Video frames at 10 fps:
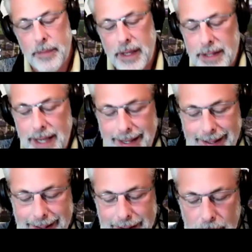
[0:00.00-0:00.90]
at tight
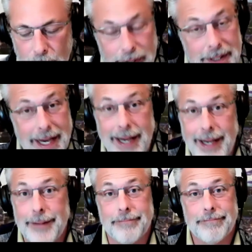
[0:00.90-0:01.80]
end, Golden Tate,
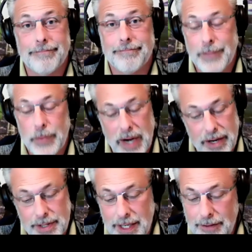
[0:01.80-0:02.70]
wide
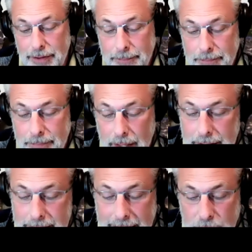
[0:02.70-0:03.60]
receiver.
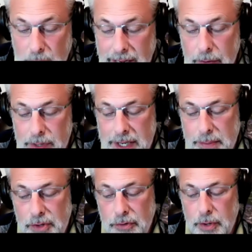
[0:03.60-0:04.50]
He's got 28
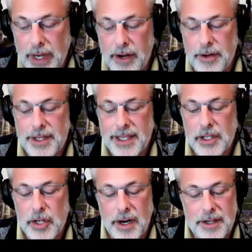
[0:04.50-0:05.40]
receptions, 306
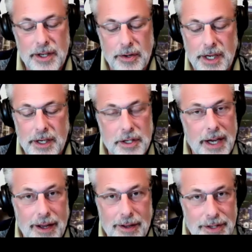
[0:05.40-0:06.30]
yards, no
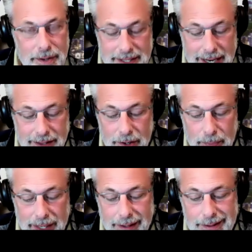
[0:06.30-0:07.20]
touchdowns. So he's not their
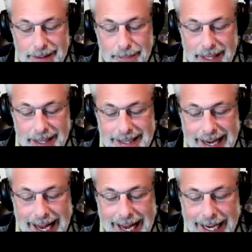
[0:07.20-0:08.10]
biggest
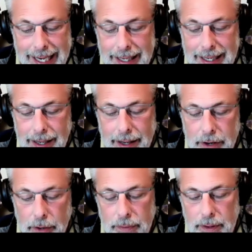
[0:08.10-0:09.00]
guy.
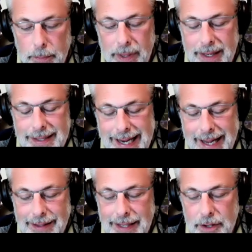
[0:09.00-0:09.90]
Their biggest guy
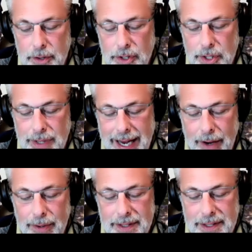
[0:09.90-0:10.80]
that they throw to
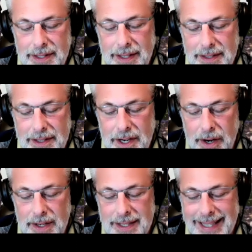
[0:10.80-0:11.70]
now is
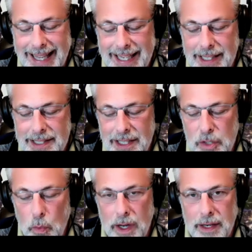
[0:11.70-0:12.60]
Darius Slayton,
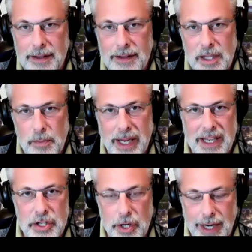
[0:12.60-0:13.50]
6'1"
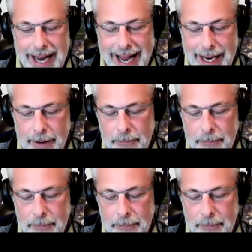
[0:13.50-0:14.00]
speedster guy,